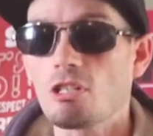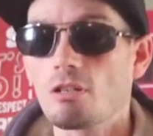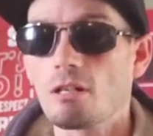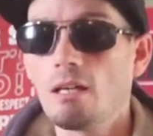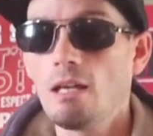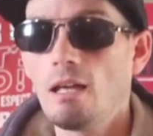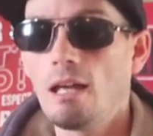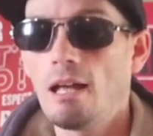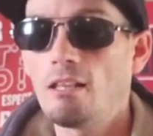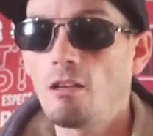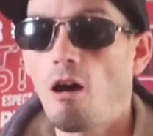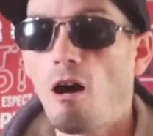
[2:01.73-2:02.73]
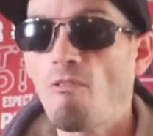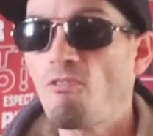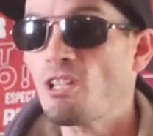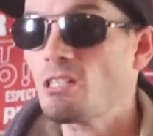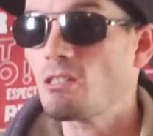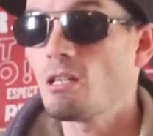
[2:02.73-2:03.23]
year. And the
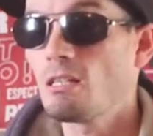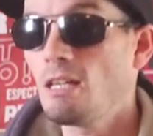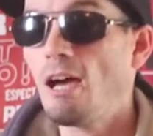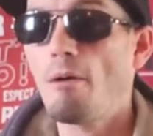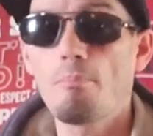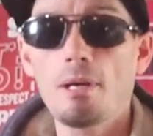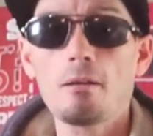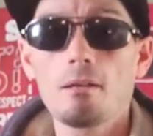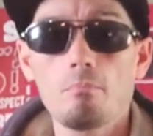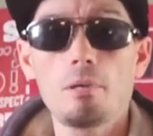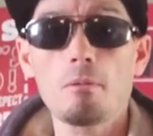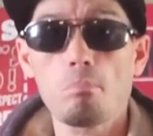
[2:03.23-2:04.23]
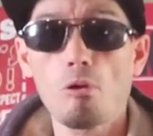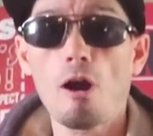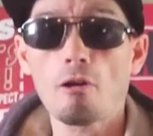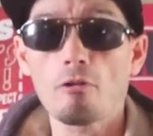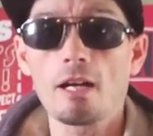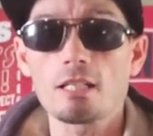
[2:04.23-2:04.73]
offense, yeah, big
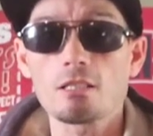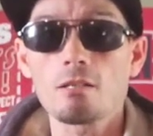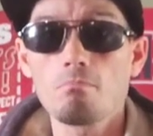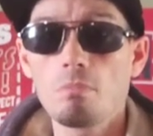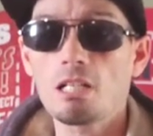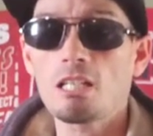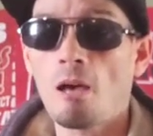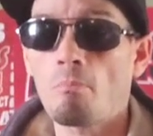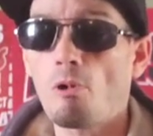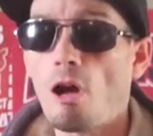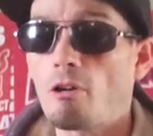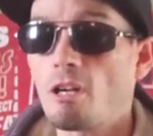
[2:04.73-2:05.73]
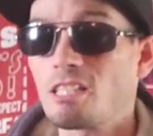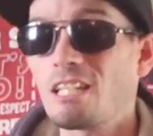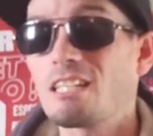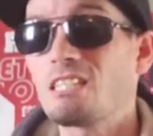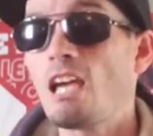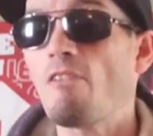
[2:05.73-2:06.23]
progress, big time progress,
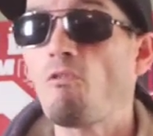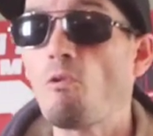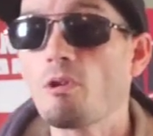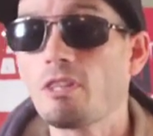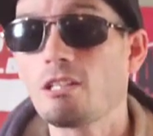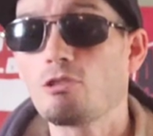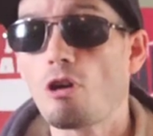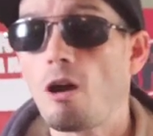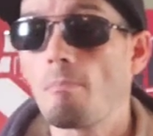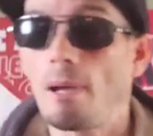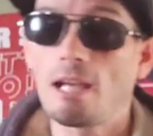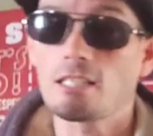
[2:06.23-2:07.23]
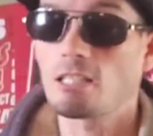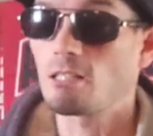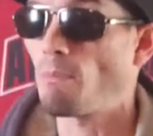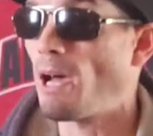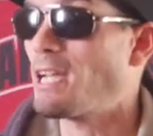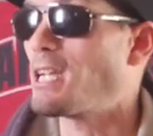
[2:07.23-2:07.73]
except for the drop
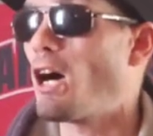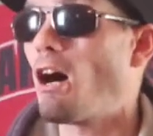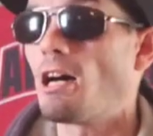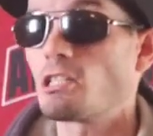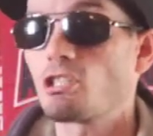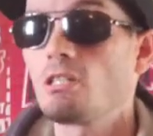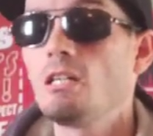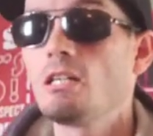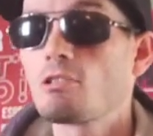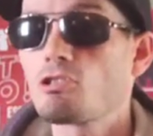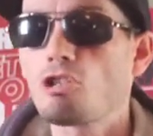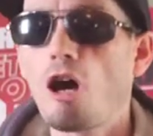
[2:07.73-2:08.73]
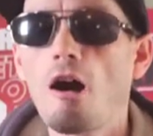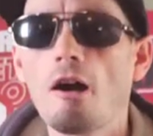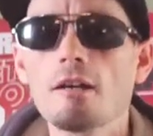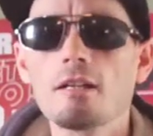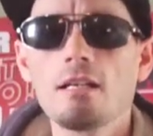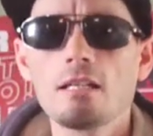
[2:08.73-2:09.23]
passes. My gosh,
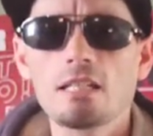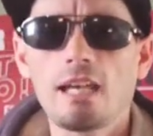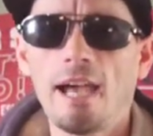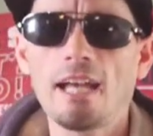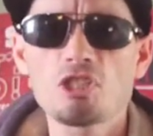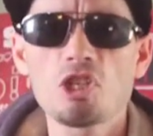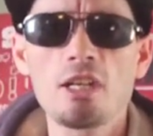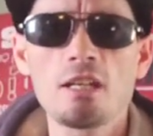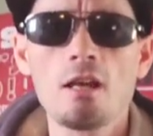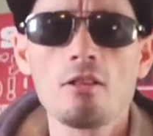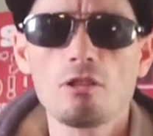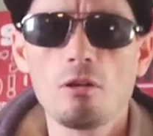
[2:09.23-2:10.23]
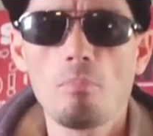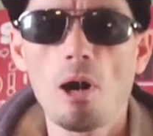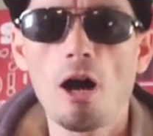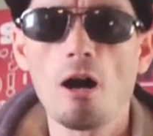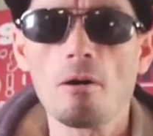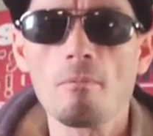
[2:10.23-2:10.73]
start catching the
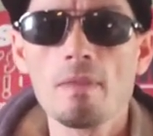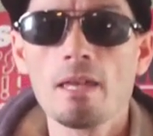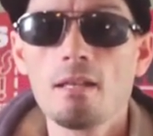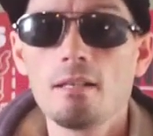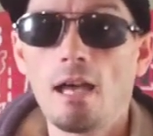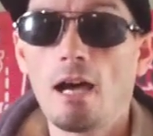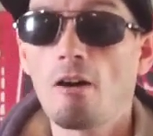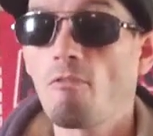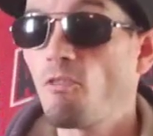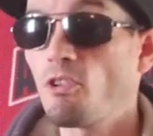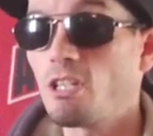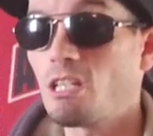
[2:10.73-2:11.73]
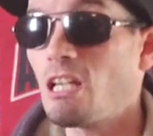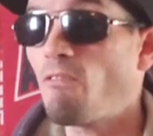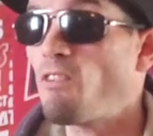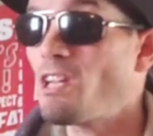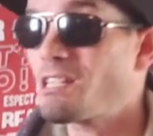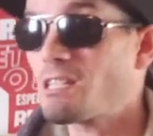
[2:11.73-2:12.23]
ball. Now, for the
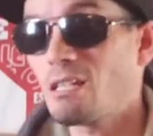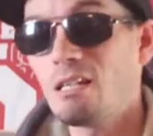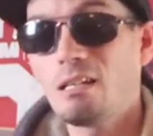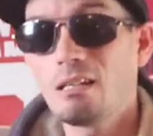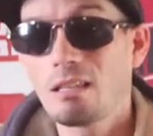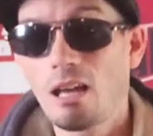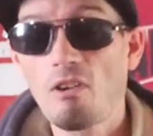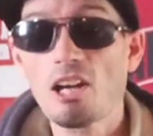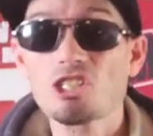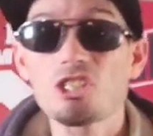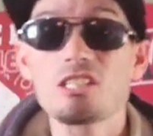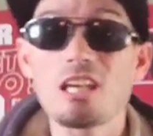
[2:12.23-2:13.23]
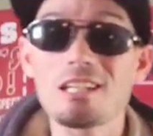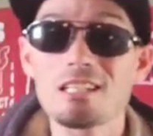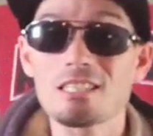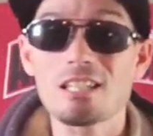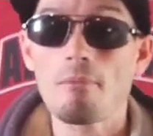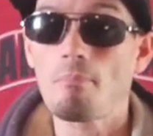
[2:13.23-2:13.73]
defense, they've actually taken
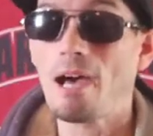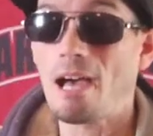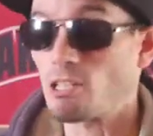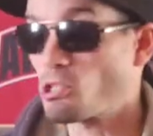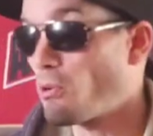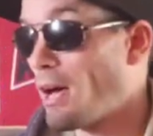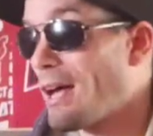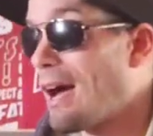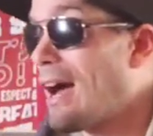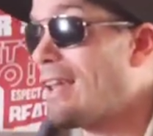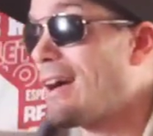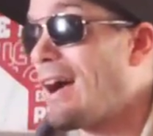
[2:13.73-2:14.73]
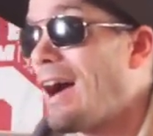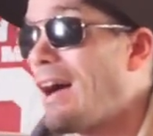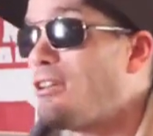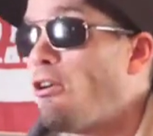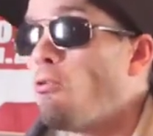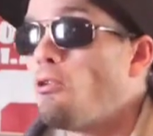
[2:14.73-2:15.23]
a step back. So
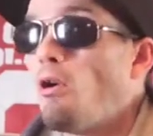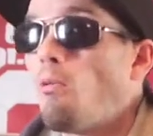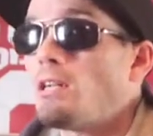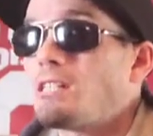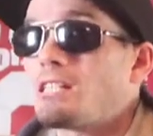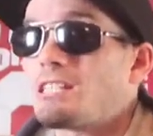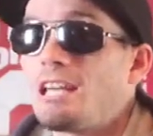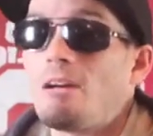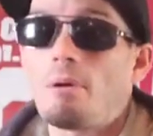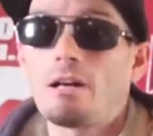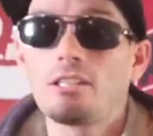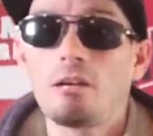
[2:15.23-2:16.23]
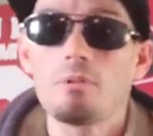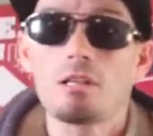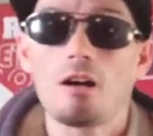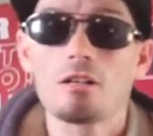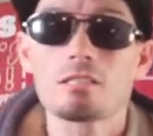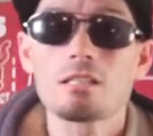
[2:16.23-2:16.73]
I don't know what to say about that
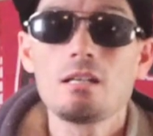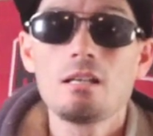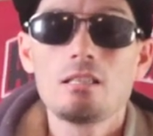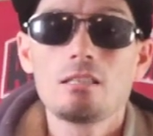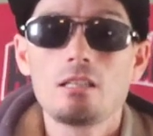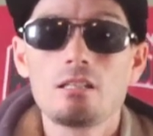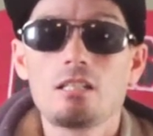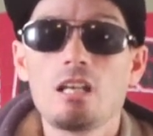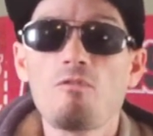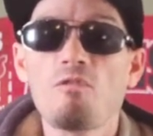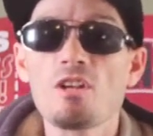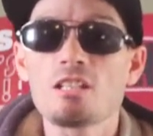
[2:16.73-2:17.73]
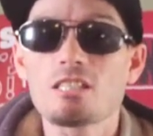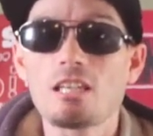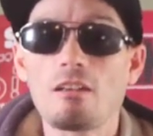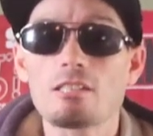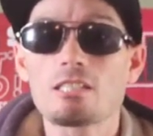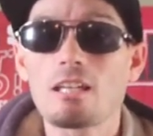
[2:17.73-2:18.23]
because the defense
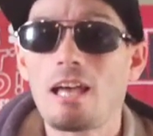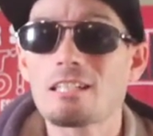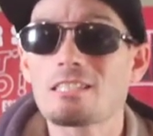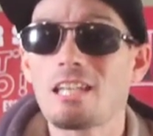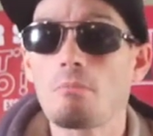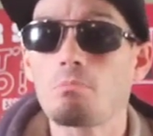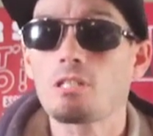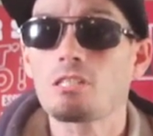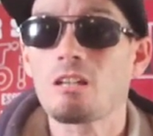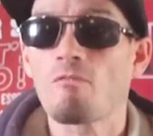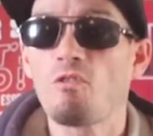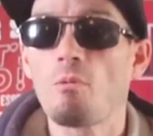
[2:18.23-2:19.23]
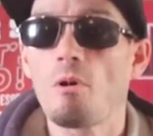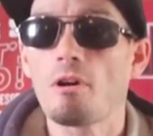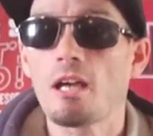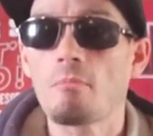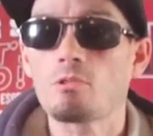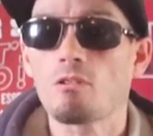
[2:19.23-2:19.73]
has kept us in football
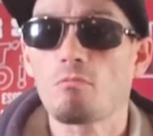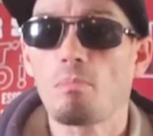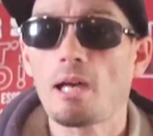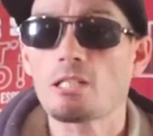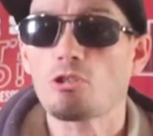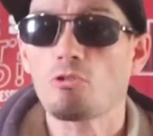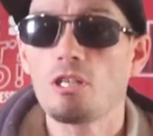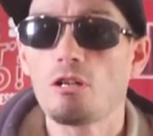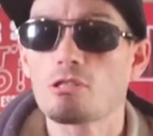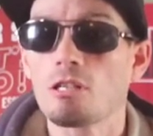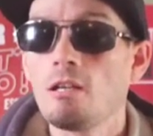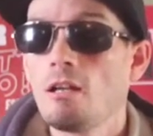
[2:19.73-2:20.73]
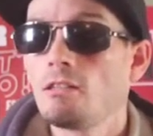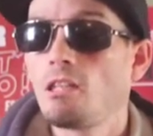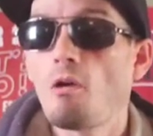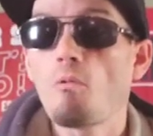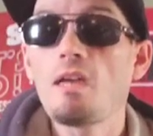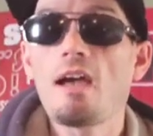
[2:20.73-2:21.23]
games over the past 3 years
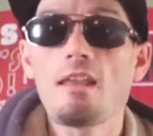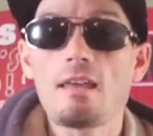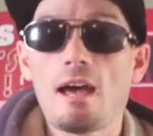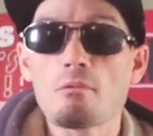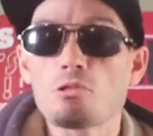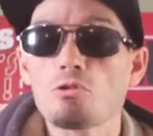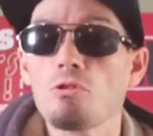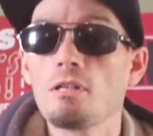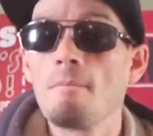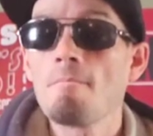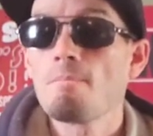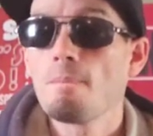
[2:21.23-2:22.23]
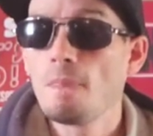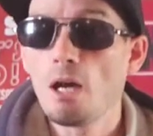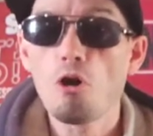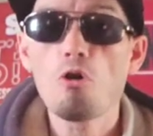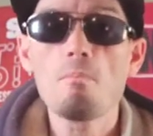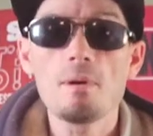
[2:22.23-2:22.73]
that we had absolutely
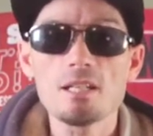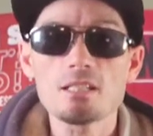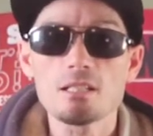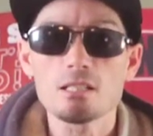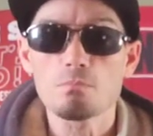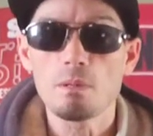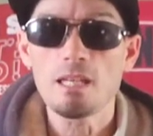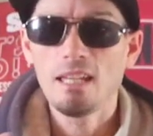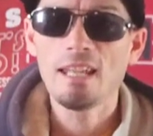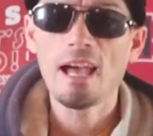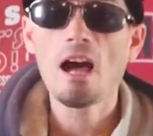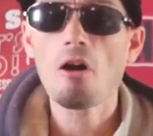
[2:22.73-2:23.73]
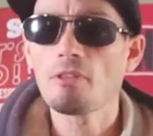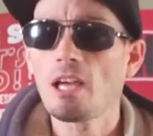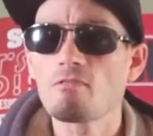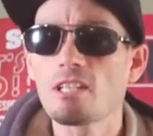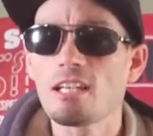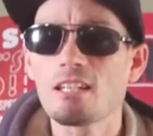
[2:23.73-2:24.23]
no business being. Now
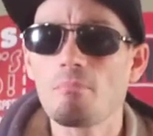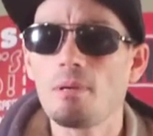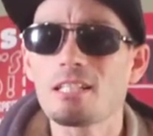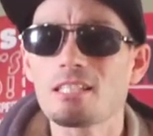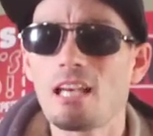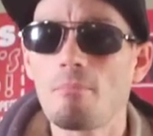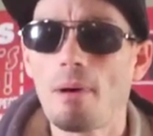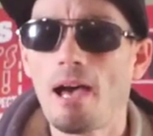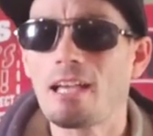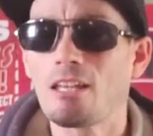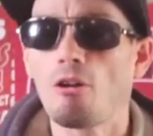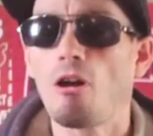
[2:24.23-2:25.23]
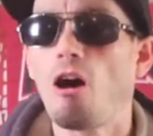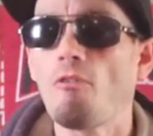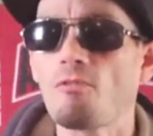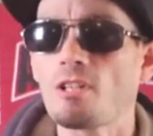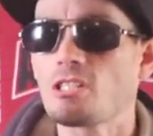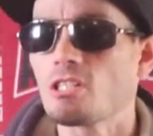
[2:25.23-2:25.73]
they've taken a big step back and
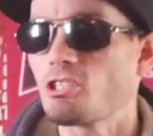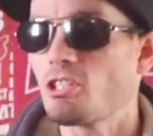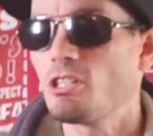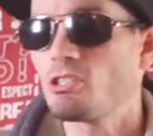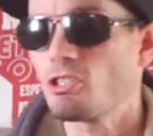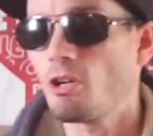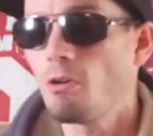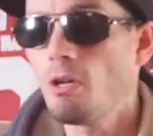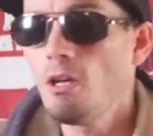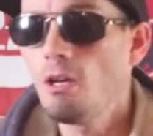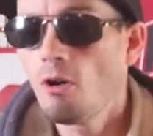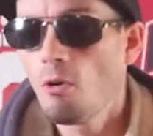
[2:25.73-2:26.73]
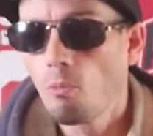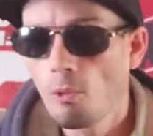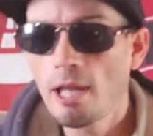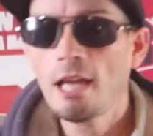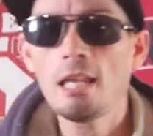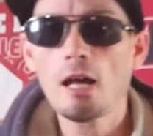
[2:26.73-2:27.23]
our offense is good. So
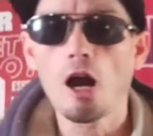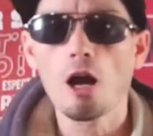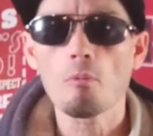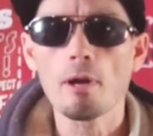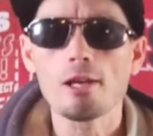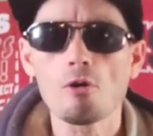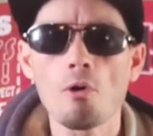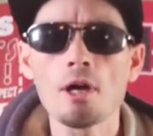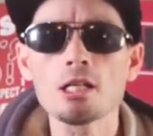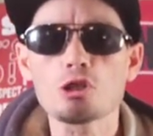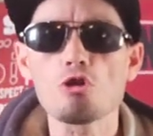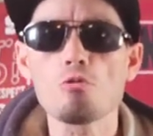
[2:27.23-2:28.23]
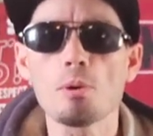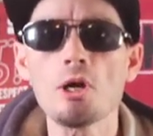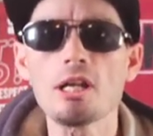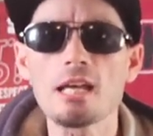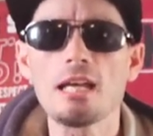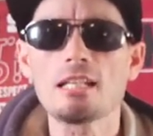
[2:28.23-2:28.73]
when are we going to
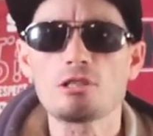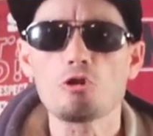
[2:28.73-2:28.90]
put it